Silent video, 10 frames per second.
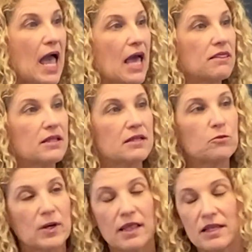And the,
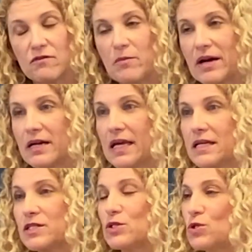what I love about it
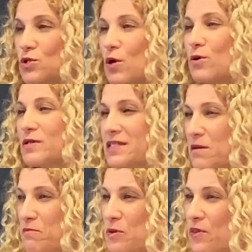again is it's so
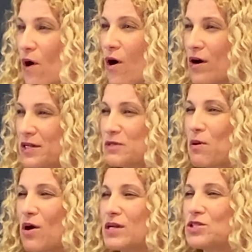simple. The hardest
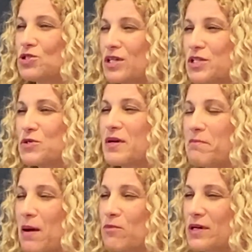part is just
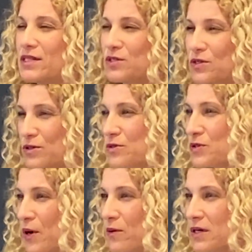remembering to do
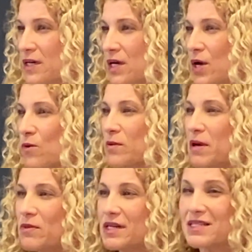so,
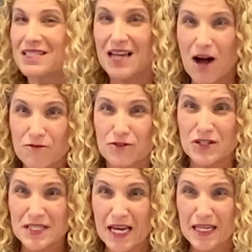remembering to stop
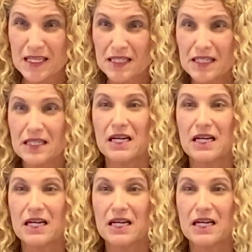for a second.